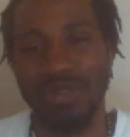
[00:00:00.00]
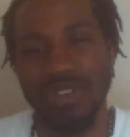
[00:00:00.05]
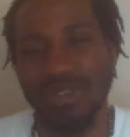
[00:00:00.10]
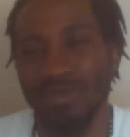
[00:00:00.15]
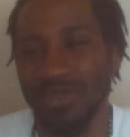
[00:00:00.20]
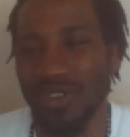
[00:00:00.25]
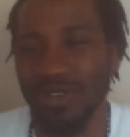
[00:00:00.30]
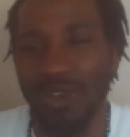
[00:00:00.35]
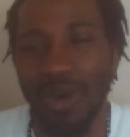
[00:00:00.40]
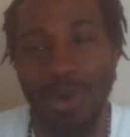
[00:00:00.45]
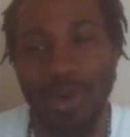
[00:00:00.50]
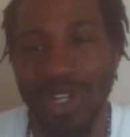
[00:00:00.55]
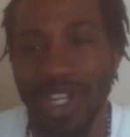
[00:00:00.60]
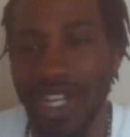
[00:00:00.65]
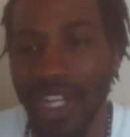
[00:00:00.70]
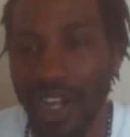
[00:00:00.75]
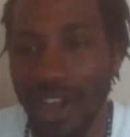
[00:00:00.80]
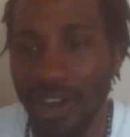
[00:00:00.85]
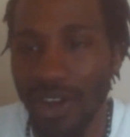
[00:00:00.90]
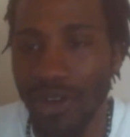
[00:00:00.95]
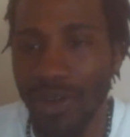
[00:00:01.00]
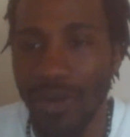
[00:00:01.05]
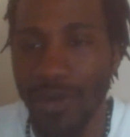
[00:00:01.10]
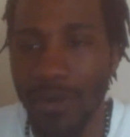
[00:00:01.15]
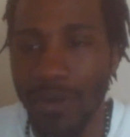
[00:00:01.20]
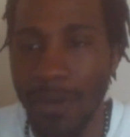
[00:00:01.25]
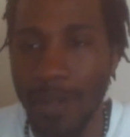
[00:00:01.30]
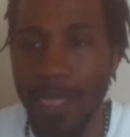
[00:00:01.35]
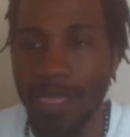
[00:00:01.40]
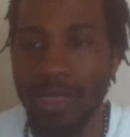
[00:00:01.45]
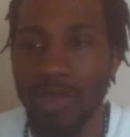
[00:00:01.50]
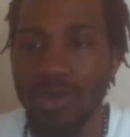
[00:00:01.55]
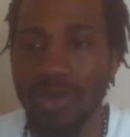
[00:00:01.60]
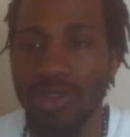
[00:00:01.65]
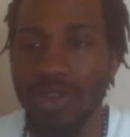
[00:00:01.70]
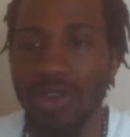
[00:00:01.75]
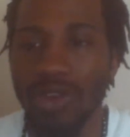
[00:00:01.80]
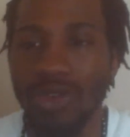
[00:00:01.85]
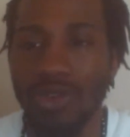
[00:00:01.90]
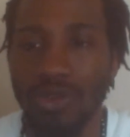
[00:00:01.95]
supposed to be voting at all.
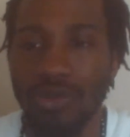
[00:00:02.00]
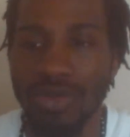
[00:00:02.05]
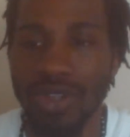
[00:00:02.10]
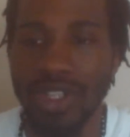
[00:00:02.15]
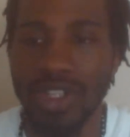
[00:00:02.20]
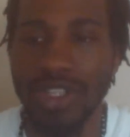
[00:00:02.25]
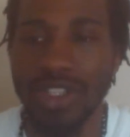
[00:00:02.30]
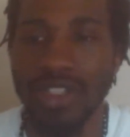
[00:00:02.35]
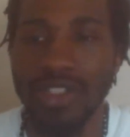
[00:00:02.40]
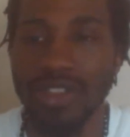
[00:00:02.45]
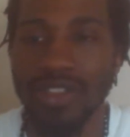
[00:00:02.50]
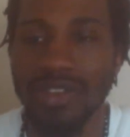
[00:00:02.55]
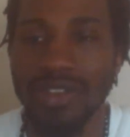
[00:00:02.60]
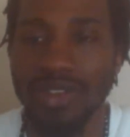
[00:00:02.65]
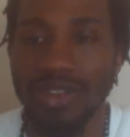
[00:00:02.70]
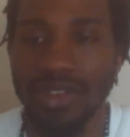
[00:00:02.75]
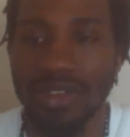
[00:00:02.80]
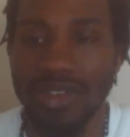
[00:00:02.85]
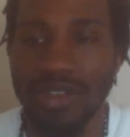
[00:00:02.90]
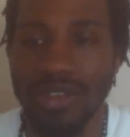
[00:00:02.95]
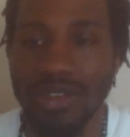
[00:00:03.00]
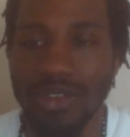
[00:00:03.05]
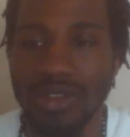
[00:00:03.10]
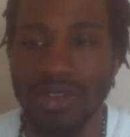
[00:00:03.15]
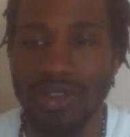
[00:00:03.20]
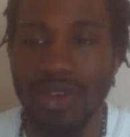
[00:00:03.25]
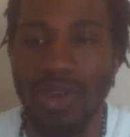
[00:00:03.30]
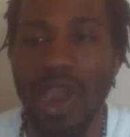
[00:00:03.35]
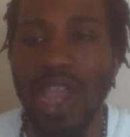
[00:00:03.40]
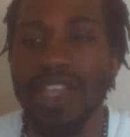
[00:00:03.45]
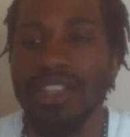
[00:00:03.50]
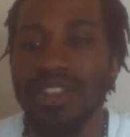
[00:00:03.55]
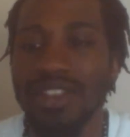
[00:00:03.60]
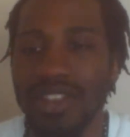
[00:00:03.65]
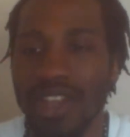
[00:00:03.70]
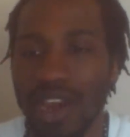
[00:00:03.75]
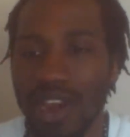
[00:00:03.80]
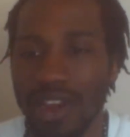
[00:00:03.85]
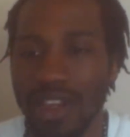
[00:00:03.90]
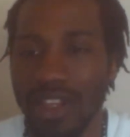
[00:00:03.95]
Because Christ
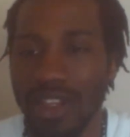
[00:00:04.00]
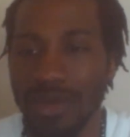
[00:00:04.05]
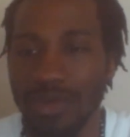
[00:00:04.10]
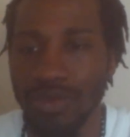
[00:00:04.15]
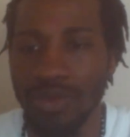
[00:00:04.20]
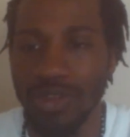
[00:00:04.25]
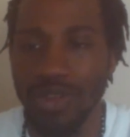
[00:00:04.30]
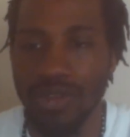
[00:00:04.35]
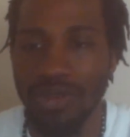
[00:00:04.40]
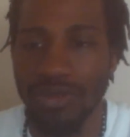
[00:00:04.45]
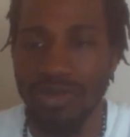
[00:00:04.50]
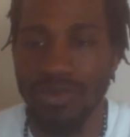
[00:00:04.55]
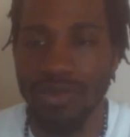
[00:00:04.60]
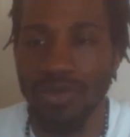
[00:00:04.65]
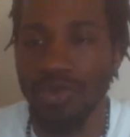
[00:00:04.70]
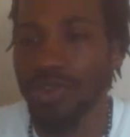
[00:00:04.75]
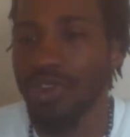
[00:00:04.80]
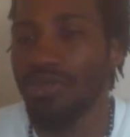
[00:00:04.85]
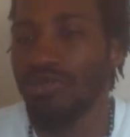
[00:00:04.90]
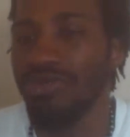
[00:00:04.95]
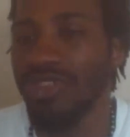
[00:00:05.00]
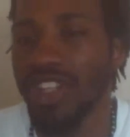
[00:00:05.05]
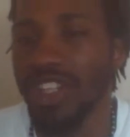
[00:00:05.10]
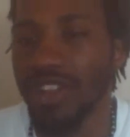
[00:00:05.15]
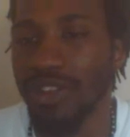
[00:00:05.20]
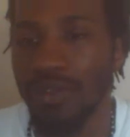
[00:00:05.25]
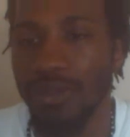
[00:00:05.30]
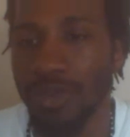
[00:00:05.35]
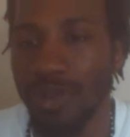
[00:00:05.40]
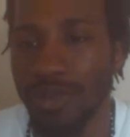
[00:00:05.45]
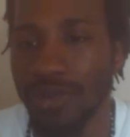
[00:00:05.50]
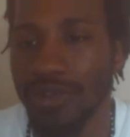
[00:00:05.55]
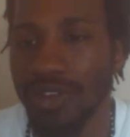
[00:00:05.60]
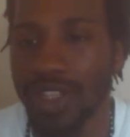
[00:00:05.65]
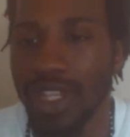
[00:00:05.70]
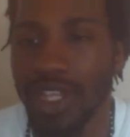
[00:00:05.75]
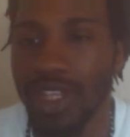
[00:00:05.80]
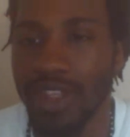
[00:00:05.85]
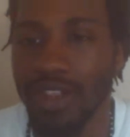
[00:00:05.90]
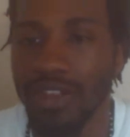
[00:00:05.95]
is our king. We don't need to vote for
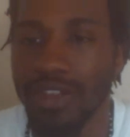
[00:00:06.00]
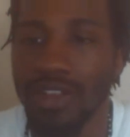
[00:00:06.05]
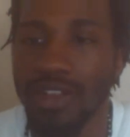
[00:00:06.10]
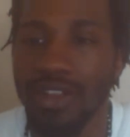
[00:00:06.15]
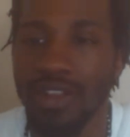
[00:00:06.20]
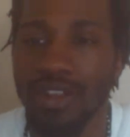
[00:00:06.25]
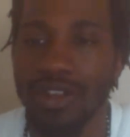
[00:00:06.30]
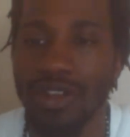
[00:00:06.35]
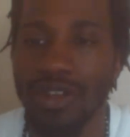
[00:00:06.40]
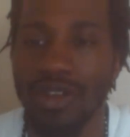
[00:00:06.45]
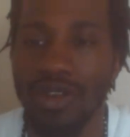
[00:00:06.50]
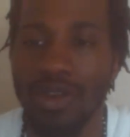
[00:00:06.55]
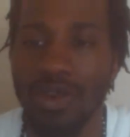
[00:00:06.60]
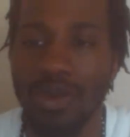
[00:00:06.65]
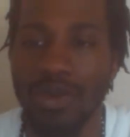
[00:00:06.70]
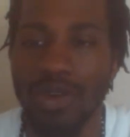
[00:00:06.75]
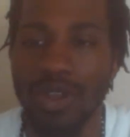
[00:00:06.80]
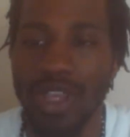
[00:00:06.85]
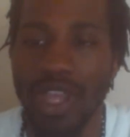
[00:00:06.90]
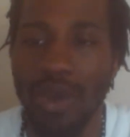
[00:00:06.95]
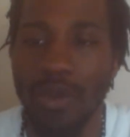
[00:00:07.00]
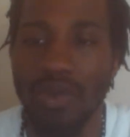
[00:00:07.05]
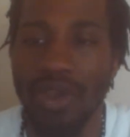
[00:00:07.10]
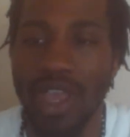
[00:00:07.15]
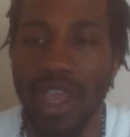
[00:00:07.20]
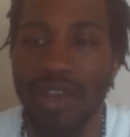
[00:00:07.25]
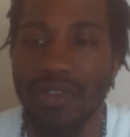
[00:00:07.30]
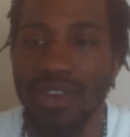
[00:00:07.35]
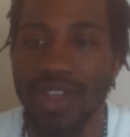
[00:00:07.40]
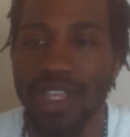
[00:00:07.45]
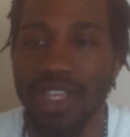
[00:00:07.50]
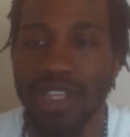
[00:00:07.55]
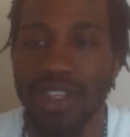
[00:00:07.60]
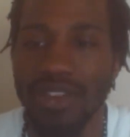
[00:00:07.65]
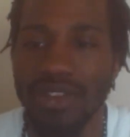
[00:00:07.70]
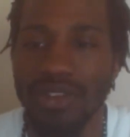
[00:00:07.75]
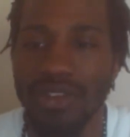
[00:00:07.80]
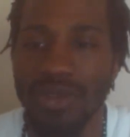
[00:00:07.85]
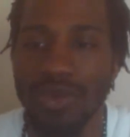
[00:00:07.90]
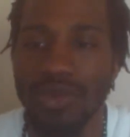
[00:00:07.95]
that. We have a
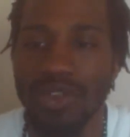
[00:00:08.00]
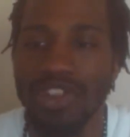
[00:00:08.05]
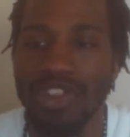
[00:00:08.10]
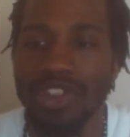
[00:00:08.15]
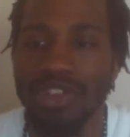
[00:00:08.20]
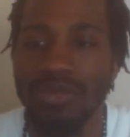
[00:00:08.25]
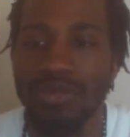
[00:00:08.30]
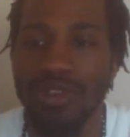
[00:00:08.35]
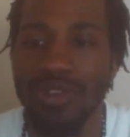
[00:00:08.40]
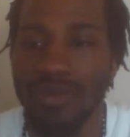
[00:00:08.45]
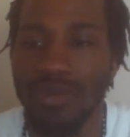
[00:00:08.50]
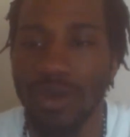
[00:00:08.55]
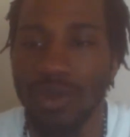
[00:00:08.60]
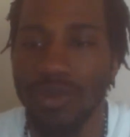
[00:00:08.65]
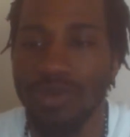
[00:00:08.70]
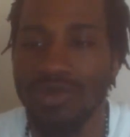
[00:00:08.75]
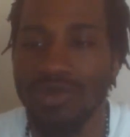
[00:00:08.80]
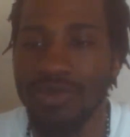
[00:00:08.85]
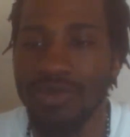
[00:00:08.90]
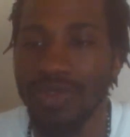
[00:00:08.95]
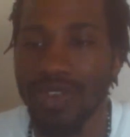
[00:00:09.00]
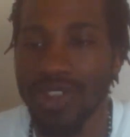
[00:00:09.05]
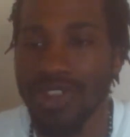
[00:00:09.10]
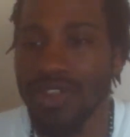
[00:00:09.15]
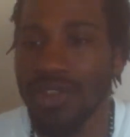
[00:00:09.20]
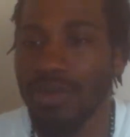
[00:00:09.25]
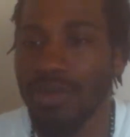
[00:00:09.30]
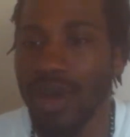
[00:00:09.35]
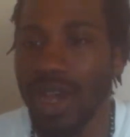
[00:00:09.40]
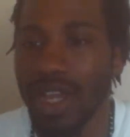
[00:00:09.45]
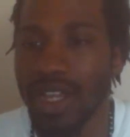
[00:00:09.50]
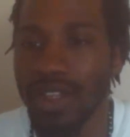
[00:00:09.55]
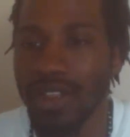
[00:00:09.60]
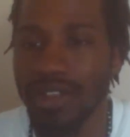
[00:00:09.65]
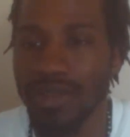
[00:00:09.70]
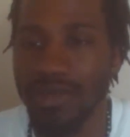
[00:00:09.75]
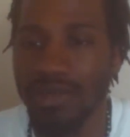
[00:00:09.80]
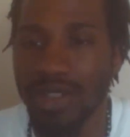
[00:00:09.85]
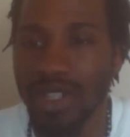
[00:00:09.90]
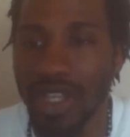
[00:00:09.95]
king, and we shouldn't be voting for somebody
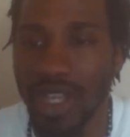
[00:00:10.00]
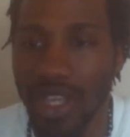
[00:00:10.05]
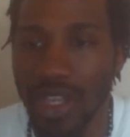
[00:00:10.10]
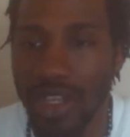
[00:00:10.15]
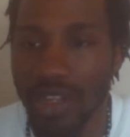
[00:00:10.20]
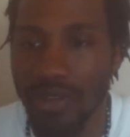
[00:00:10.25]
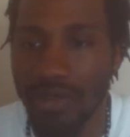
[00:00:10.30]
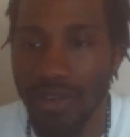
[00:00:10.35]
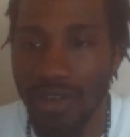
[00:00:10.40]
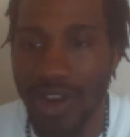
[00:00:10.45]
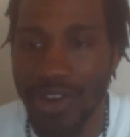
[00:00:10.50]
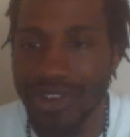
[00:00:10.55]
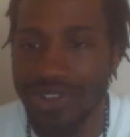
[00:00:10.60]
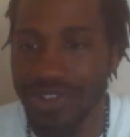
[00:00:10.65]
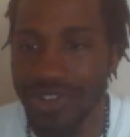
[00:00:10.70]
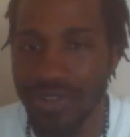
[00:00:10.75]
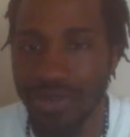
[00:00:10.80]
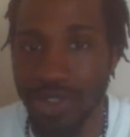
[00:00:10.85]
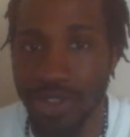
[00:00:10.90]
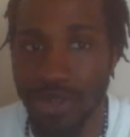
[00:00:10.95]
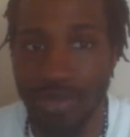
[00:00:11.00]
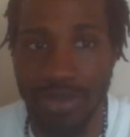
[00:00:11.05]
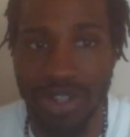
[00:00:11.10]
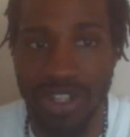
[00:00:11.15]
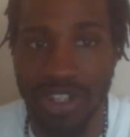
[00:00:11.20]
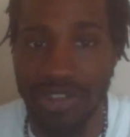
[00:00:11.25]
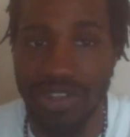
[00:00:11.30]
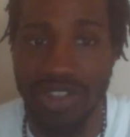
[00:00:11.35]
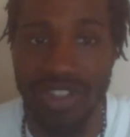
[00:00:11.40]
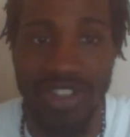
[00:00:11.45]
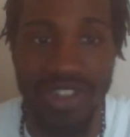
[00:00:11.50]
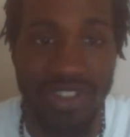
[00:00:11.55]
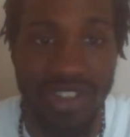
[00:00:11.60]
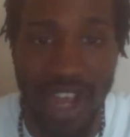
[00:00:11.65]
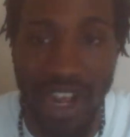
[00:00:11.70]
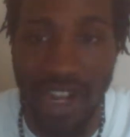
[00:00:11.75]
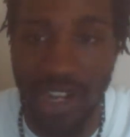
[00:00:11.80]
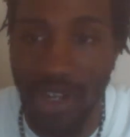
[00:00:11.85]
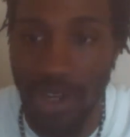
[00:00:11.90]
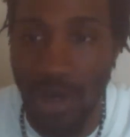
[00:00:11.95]
to be ahead of Christ just because he's
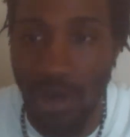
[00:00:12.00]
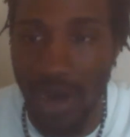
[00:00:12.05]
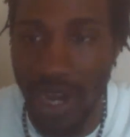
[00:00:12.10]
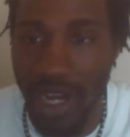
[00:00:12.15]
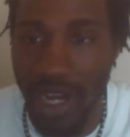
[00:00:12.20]
not here